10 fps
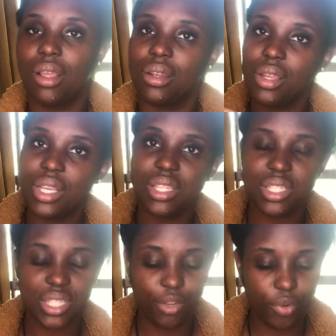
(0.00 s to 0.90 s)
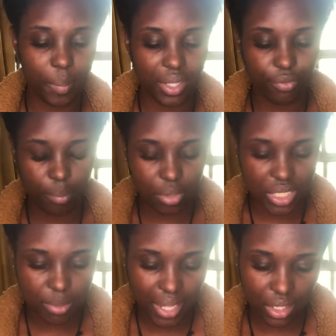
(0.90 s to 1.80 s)
look at this thing from a different
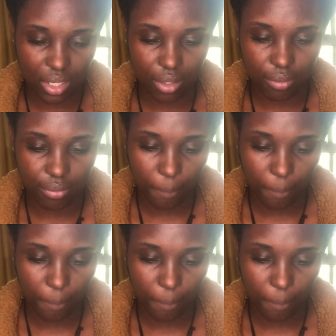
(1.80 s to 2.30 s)
perspective.